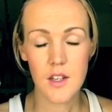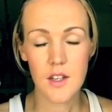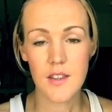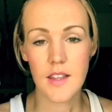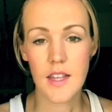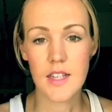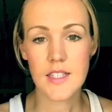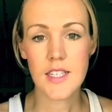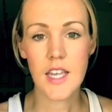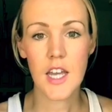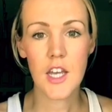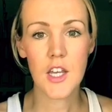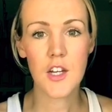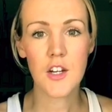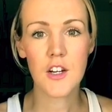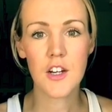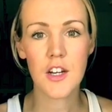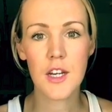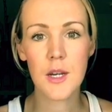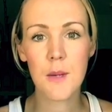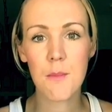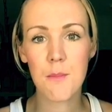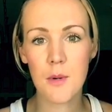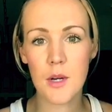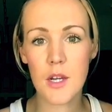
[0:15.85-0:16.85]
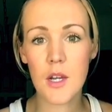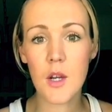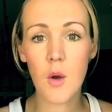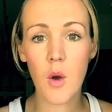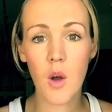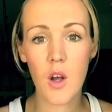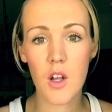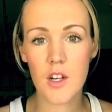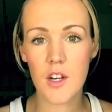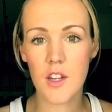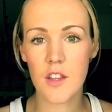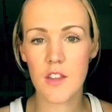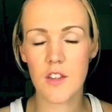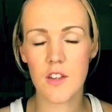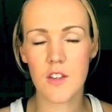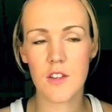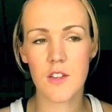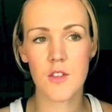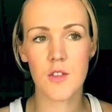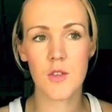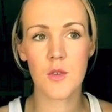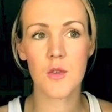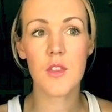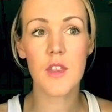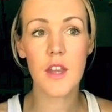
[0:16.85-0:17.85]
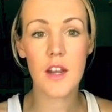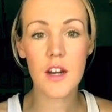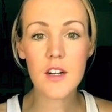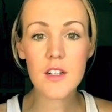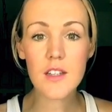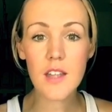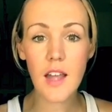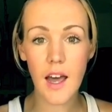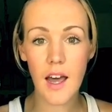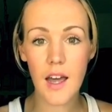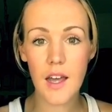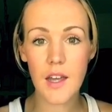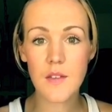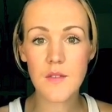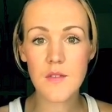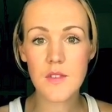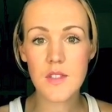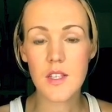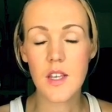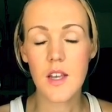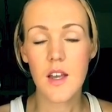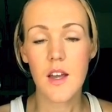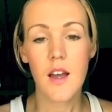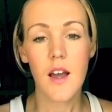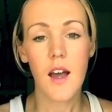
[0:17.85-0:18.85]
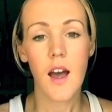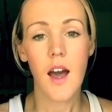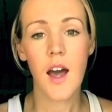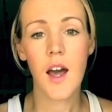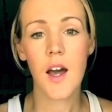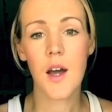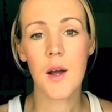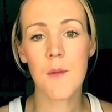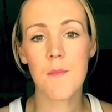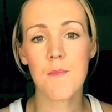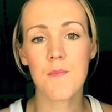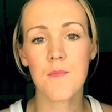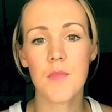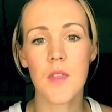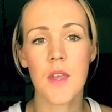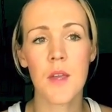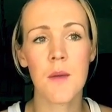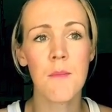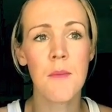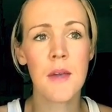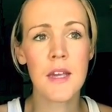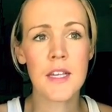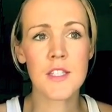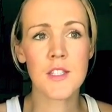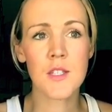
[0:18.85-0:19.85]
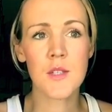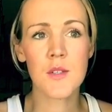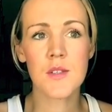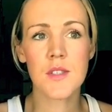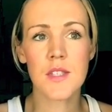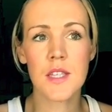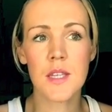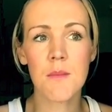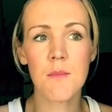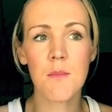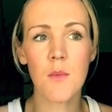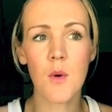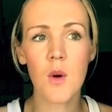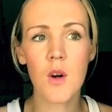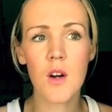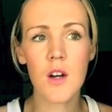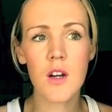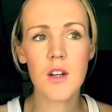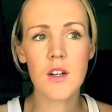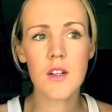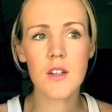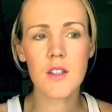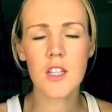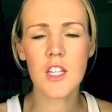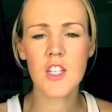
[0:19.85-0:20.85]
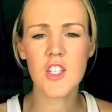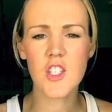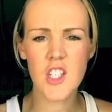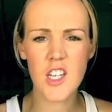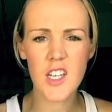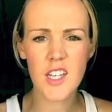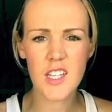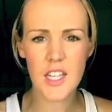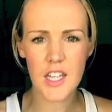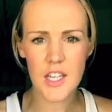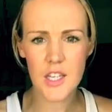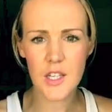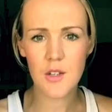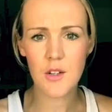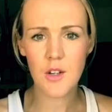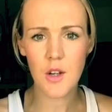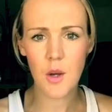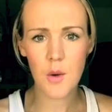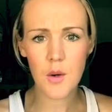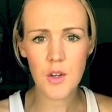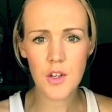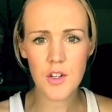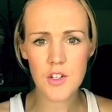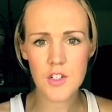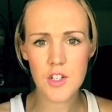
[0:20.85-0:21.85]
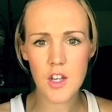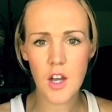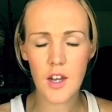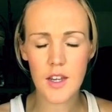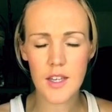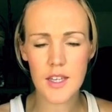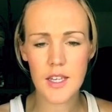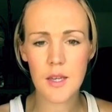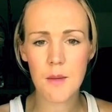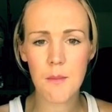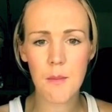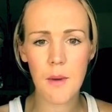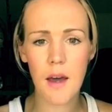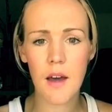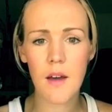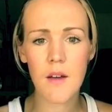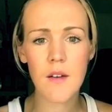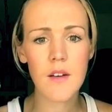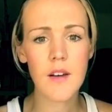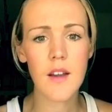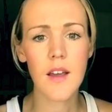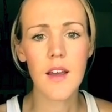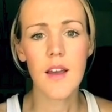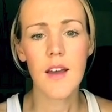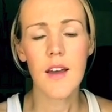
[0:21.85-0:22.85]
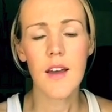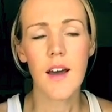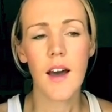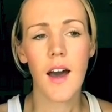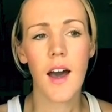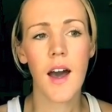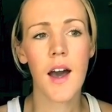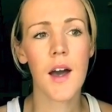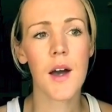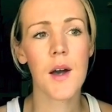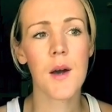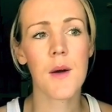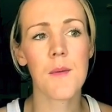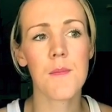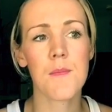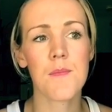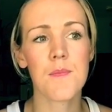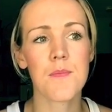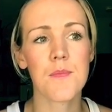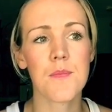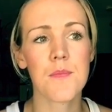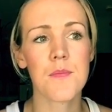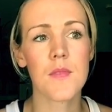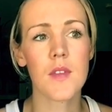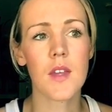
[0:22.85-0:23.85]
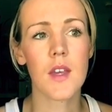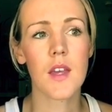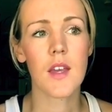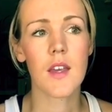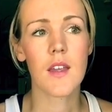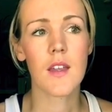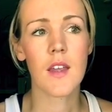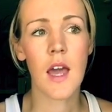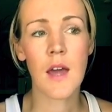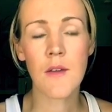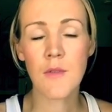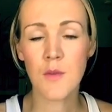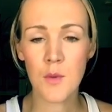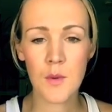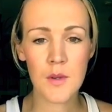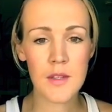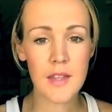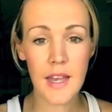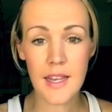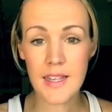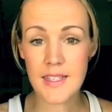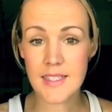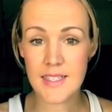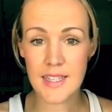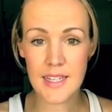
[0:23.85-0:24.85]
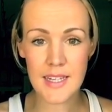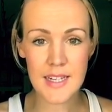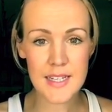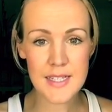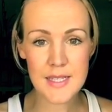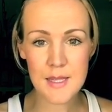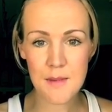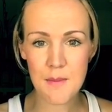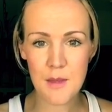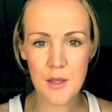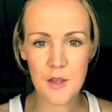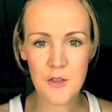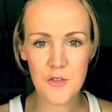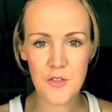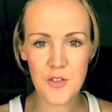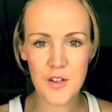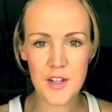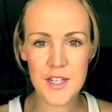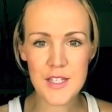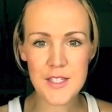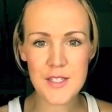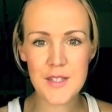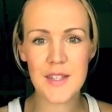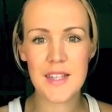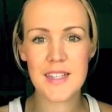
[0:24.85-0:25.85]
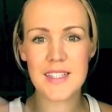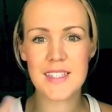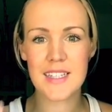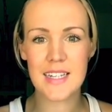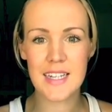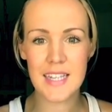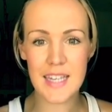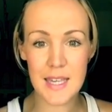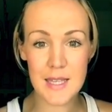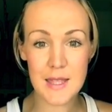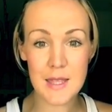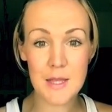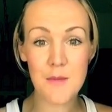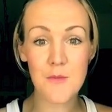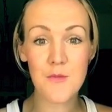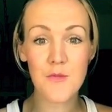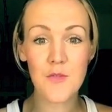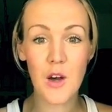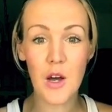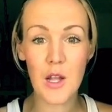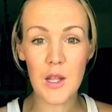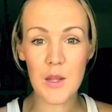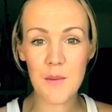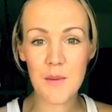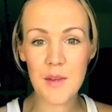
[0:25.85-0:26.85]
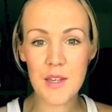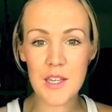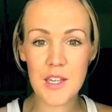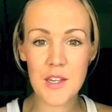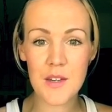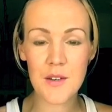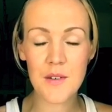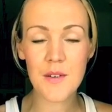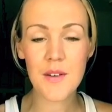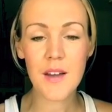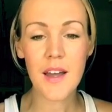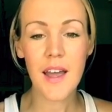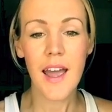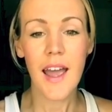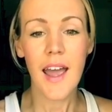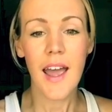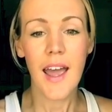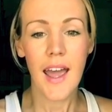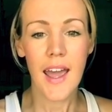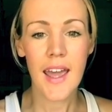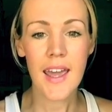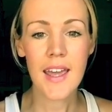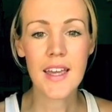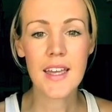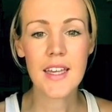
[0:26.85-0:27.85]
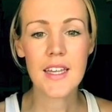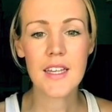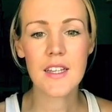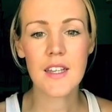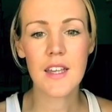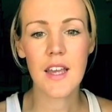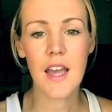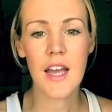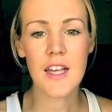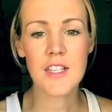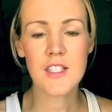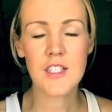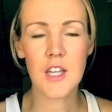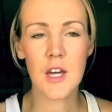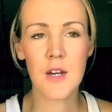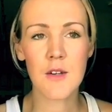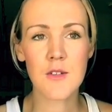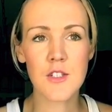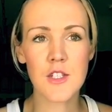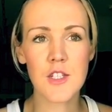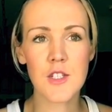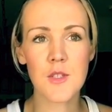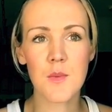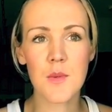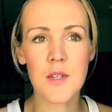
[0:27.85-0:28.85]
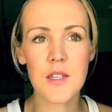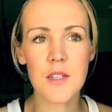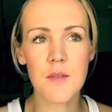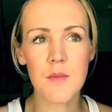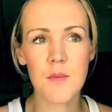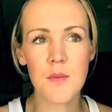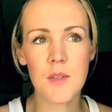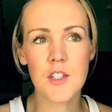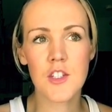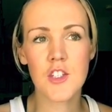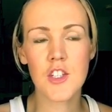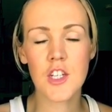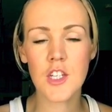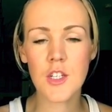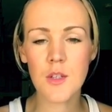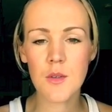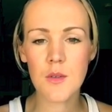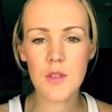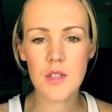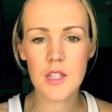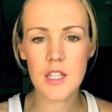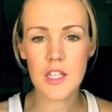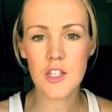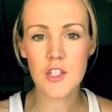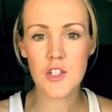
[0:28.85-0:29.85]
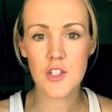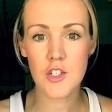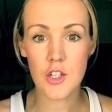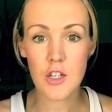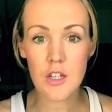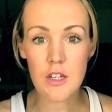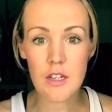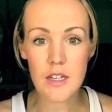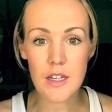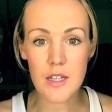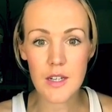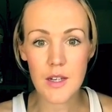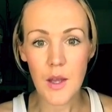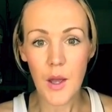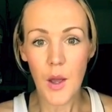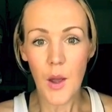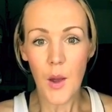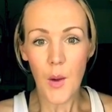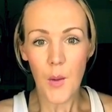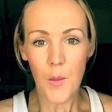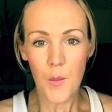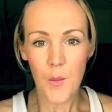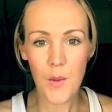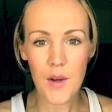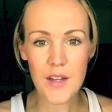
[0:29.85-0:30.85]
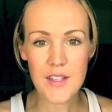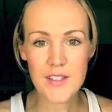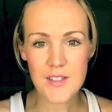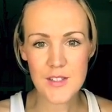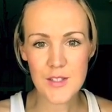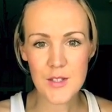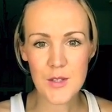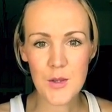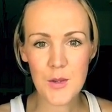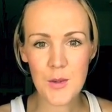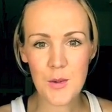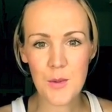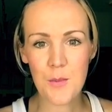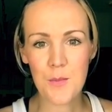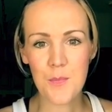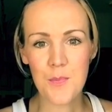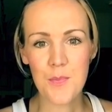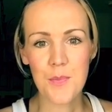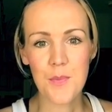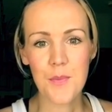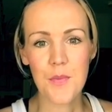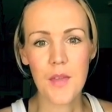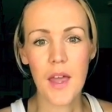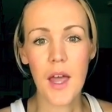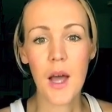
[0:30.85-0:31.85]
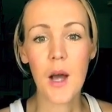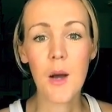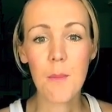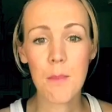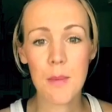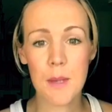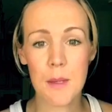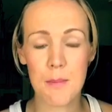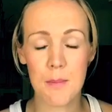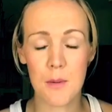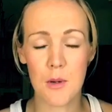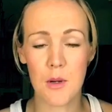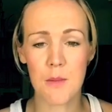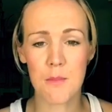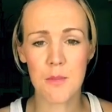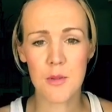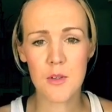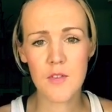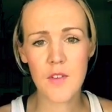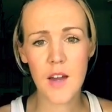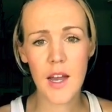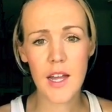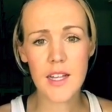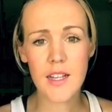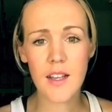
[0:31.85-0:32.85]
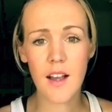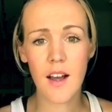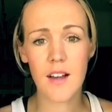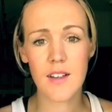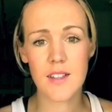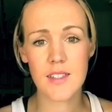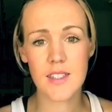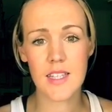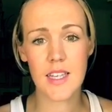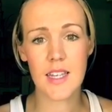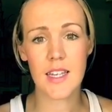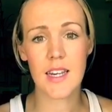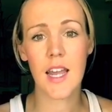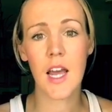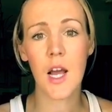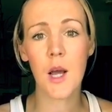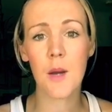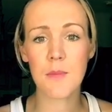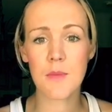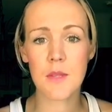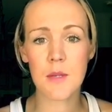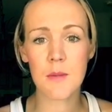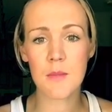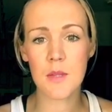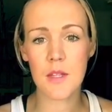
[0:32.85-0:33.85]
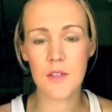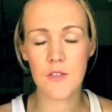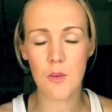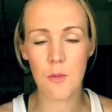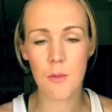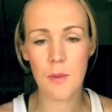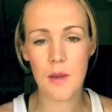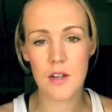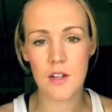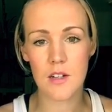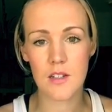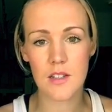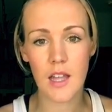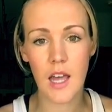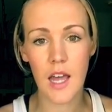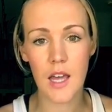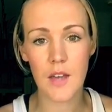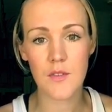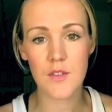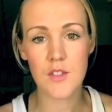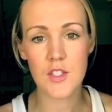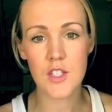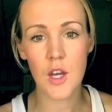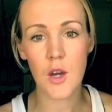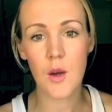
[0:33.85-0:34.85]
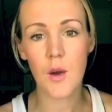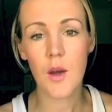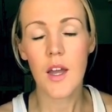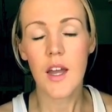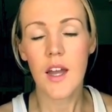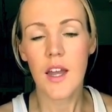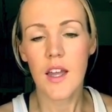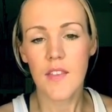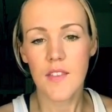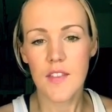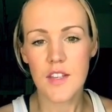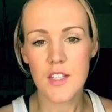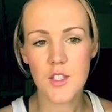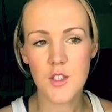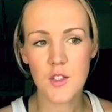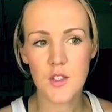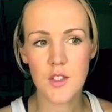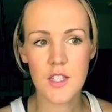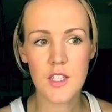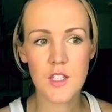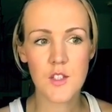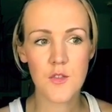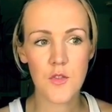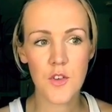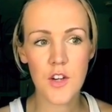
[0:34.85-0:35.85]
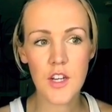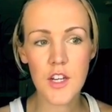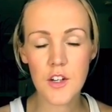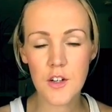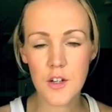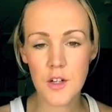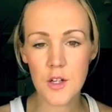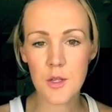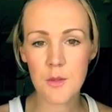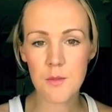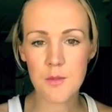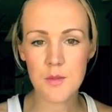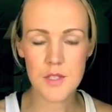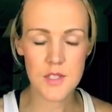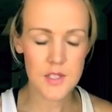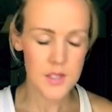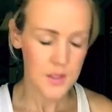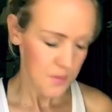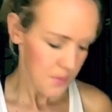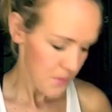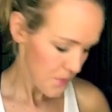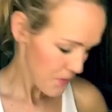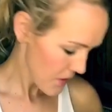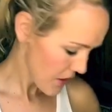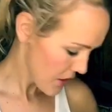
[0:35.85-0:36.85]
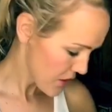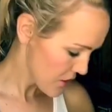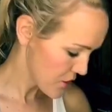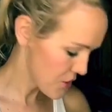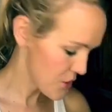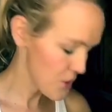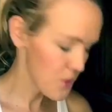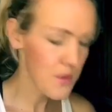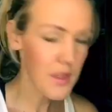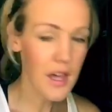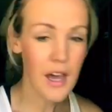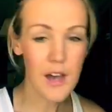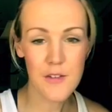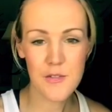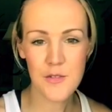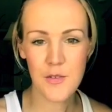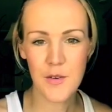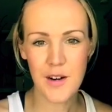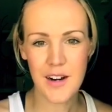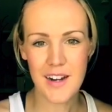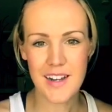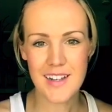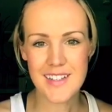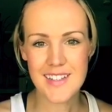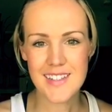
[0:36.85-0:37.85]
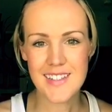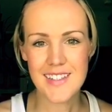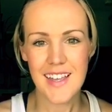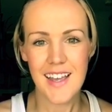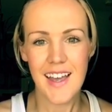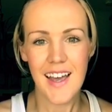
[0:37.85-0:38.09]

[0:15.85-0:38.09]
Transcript: That's how you're going to bring quality to their lives. It makes you seem more legit, like you know what you're talking about. Everyone likes getting something free, so that's going to get them following you. And as coaches, we genuinely should want to help people and provide content and help them live a better life. So these free groups do that for us.